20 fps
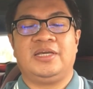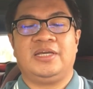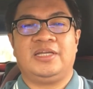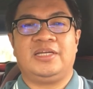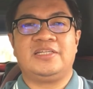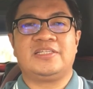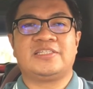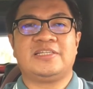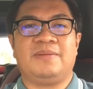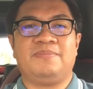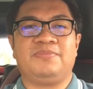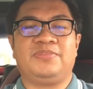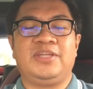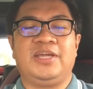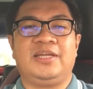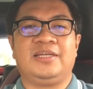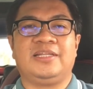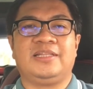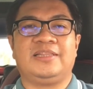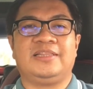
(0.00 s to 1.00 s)
it is
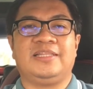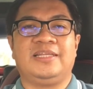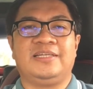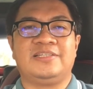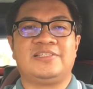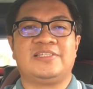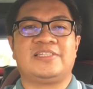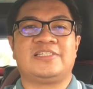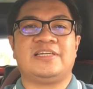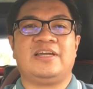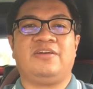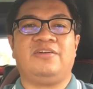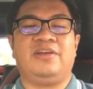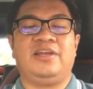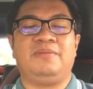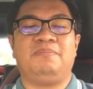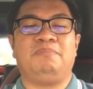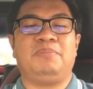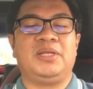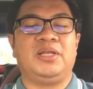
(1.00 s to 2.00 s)
something that
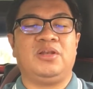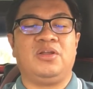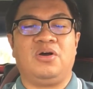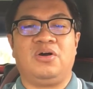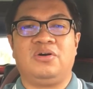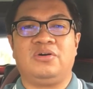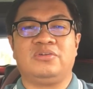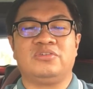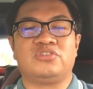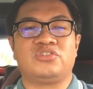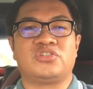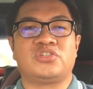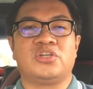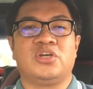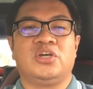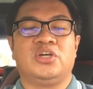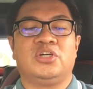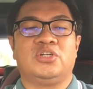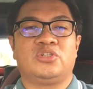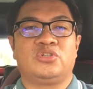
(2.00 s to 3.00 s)
necessarily belongs
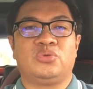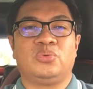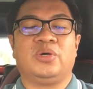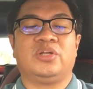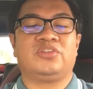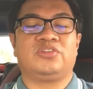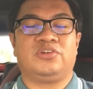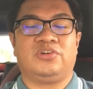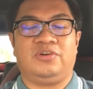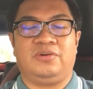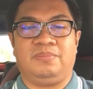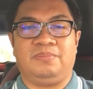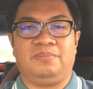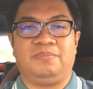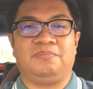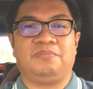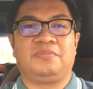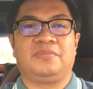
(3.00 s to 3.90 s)
to a term,